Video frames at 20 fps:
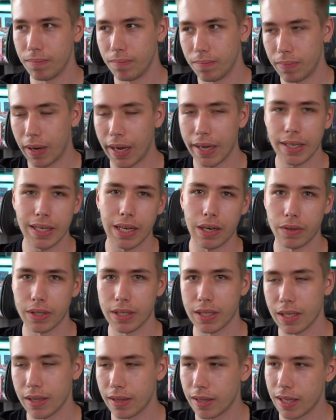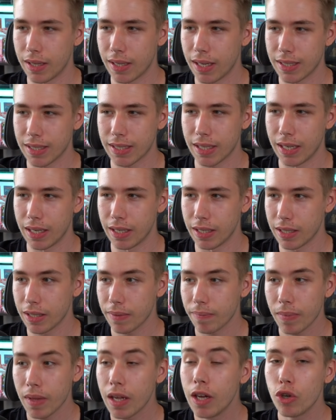buy a character, and that's kind of it.
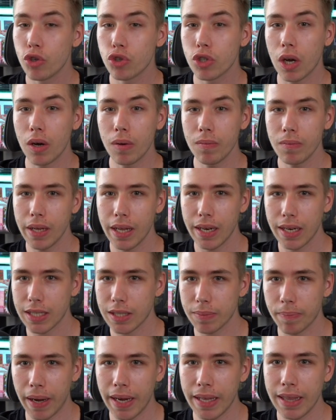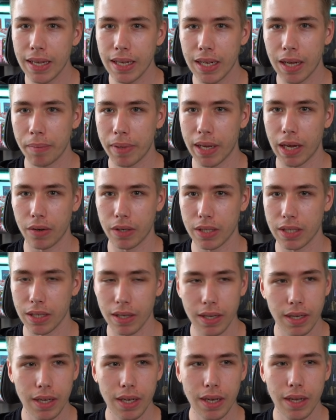So let's buy the in-game character.
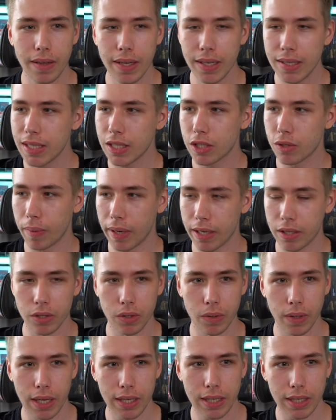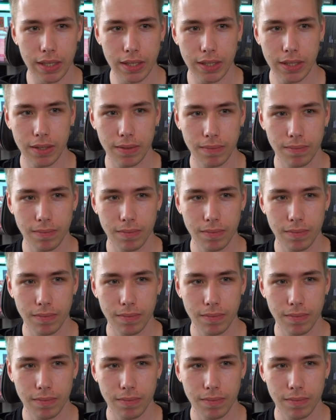The easiest way to do that is